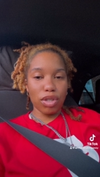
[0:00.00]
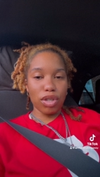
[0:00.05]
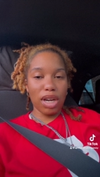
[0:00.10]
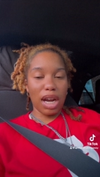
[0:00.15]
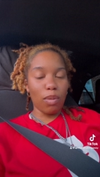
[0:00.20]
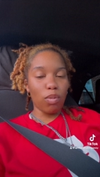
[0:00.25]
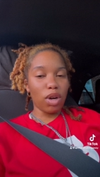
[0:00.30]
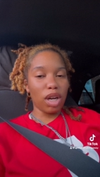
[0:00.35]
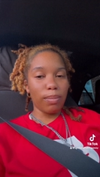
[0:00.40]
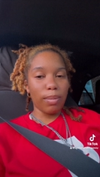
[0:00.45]
Do
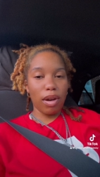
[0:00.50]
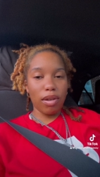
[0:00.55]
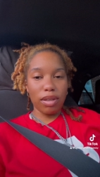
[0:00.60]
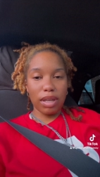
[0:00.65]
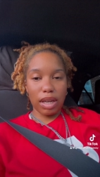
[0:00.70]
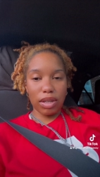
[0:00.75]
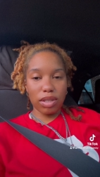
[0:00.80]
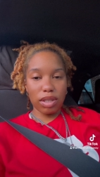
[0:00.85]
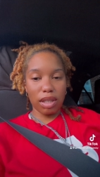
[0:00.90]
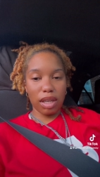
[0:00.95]
not worry about
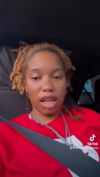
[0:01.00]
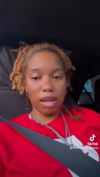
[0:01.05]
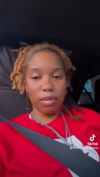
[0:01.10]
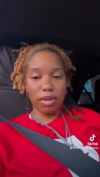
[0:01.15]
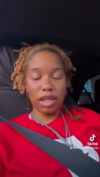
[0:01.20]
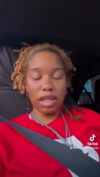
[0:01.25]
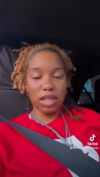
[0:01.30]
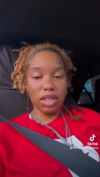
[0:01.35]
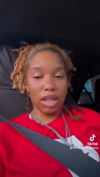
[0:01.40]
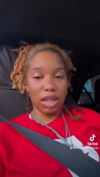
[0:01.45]
yesterday
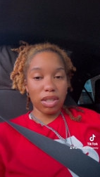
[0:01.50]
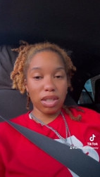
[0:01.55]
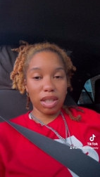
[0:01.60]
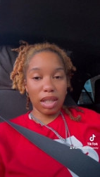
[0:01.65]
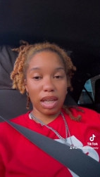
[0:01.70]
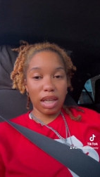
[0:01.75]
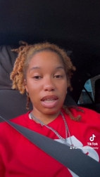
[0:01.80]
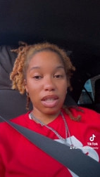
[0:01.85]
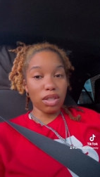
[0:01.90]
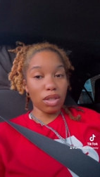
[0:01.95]
because
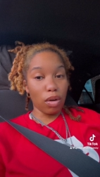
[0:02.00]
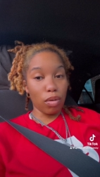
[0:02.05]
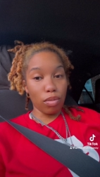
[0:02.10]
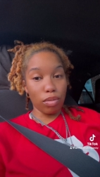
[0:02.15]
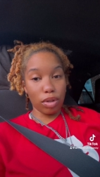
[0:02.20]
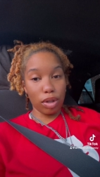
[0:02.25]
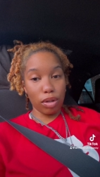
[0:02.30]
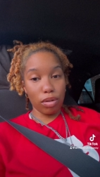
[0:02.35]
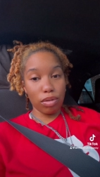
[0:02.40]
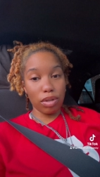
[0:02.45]
yesterday is old
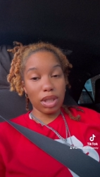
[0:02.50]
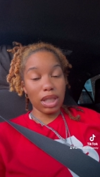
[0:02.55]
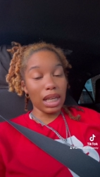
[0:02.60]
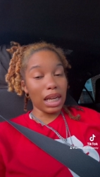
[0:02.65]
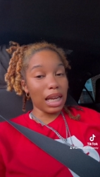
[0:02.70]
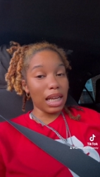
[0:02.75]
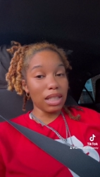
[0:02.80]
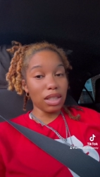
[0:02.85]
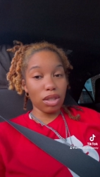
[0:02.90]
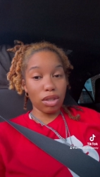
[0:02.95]
news.
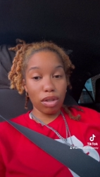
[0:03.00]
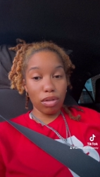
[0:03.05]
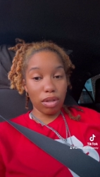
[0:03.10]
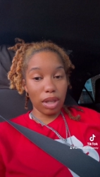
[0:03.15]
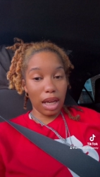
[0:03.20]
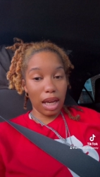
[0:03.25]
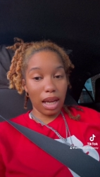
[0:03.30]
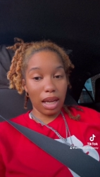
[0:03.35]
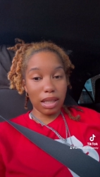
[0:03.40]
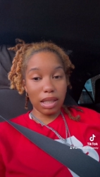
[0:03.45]
Today is a new
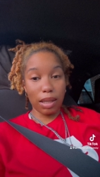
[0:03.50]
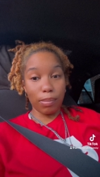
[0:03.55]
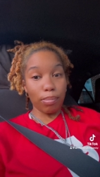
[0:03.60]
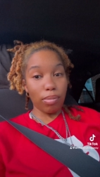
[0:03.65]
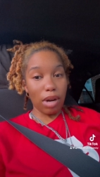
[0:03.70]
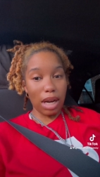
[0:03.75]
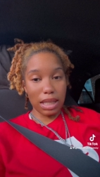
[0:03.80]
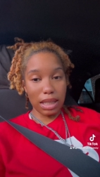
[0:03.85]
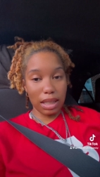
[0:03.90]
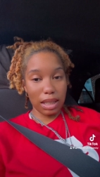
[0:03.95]
day, it's the
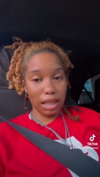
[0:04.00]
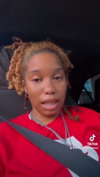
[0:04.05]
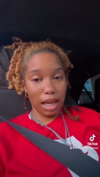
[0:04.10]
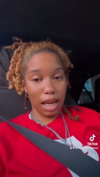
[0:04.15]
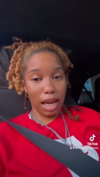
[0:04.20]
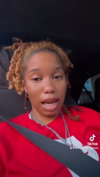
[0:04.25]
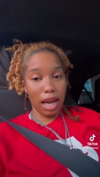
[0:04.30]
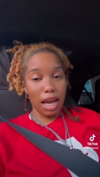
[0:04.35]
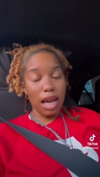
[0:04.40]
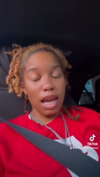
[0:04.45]
present
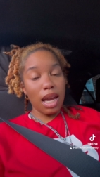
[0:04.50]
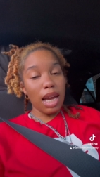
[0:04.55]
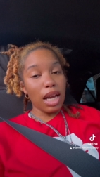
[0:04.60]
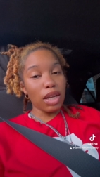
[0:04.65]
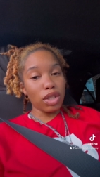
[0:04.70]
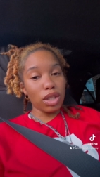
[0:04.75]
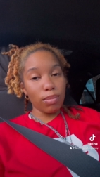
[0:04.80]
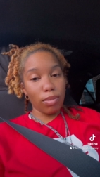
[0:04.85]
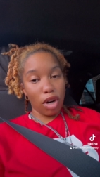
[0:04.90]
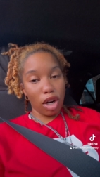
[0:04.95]
day, and
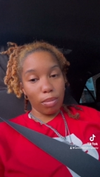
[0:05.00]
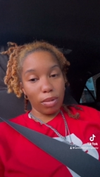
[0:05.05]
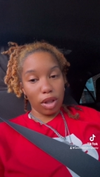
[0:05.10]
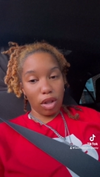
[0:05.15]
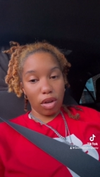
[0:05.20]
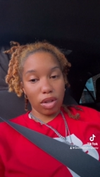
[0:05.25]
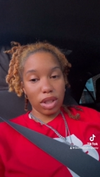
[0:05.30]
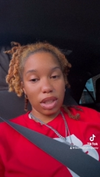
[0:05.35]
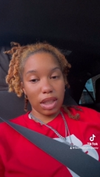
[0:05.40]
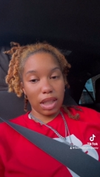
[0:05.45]
tomorrow
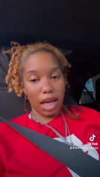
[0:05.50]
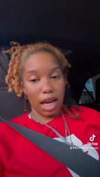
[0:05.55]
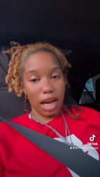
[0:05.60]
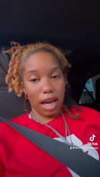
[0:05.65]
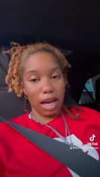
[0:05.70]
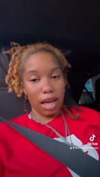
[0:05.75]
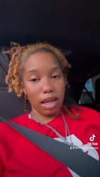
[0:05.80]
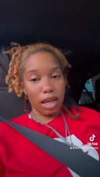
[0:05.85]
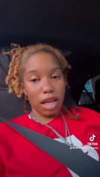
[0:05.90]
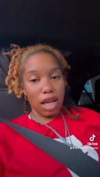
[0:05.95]
belongs to
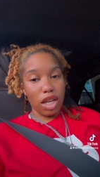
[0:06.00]
God.